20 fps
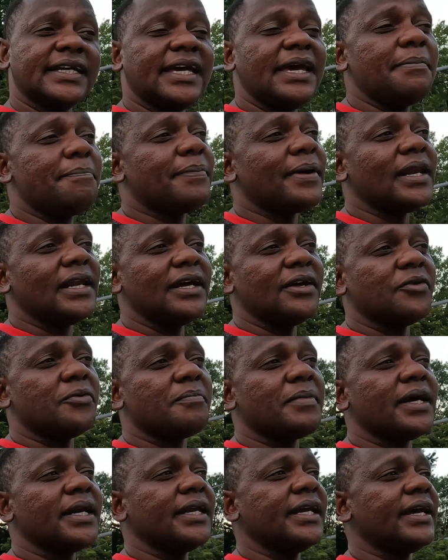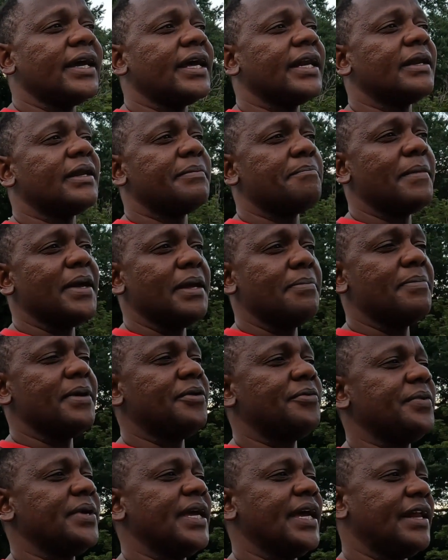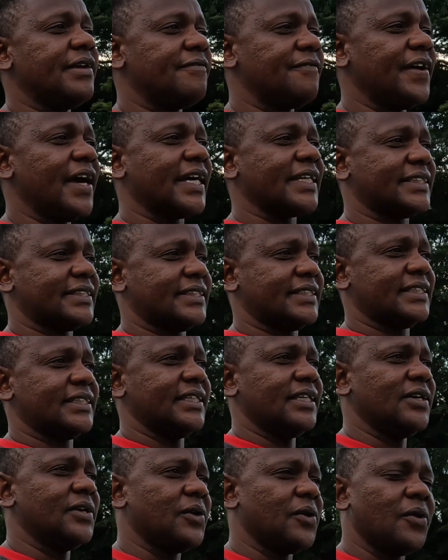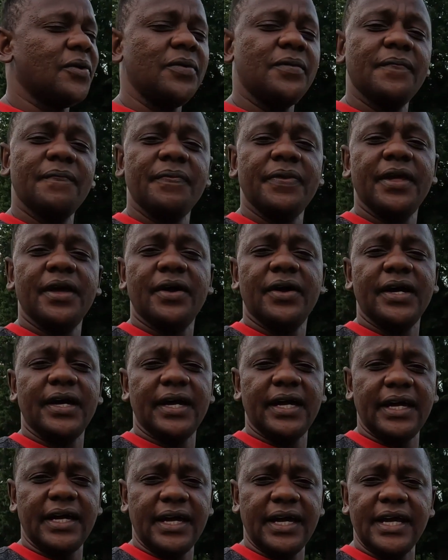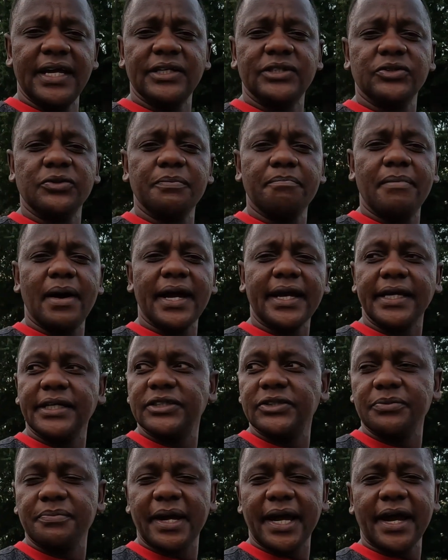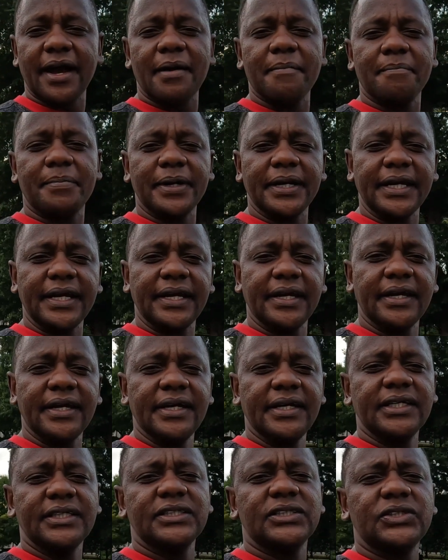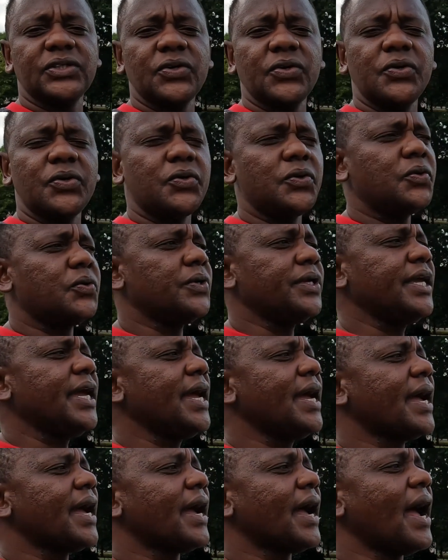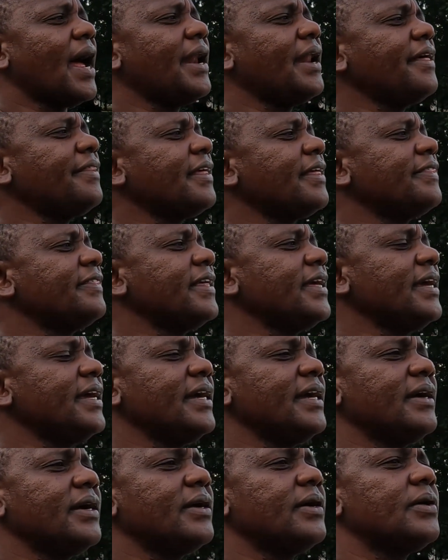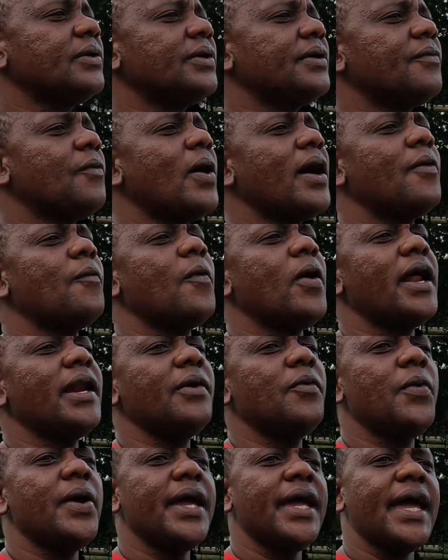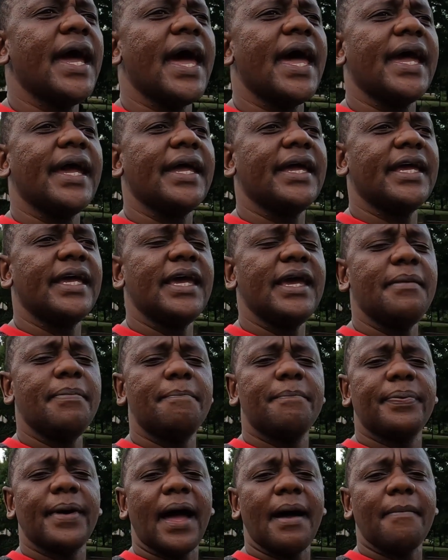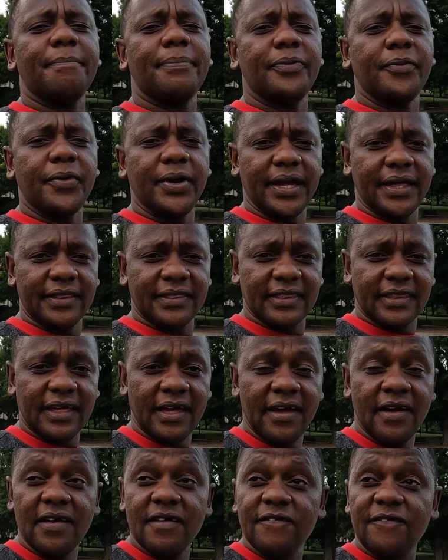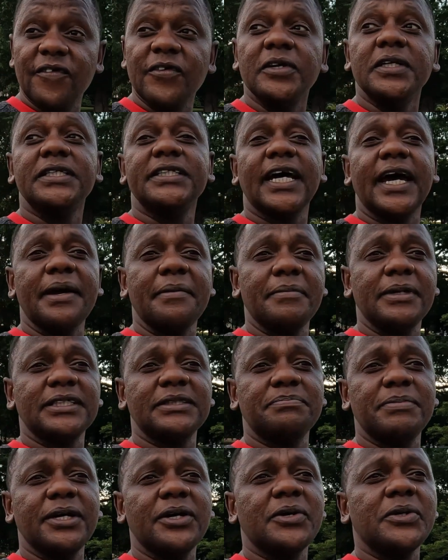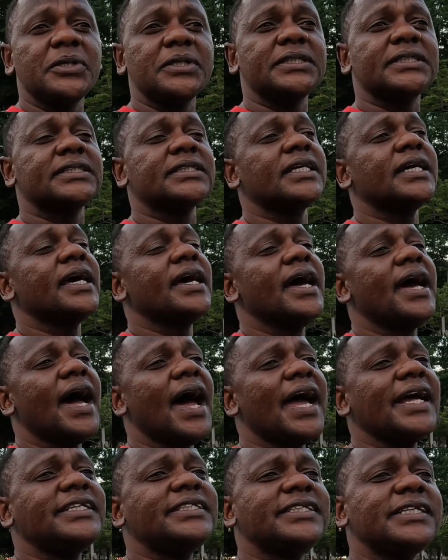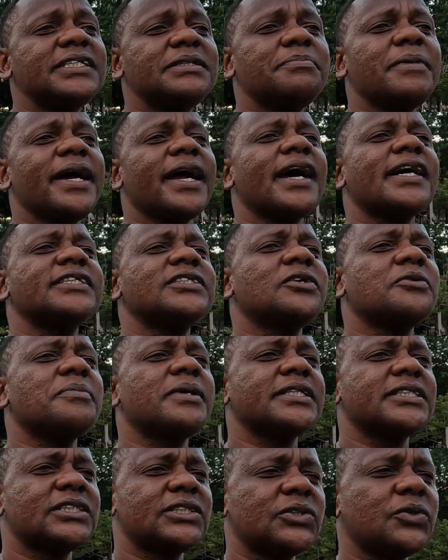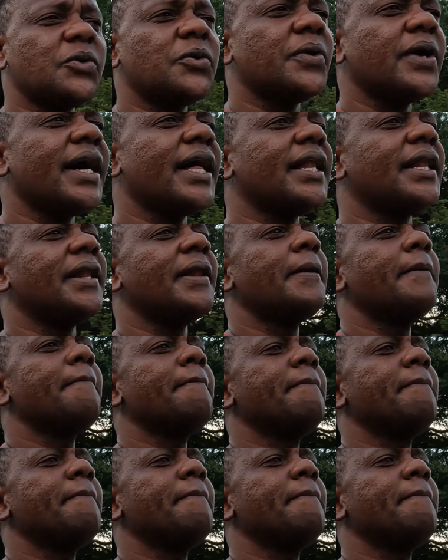keep a little money and maybe reinvest, you know, back into my company. So yeah, another thing, one way I keep up with full-time is because I treat my customers so well.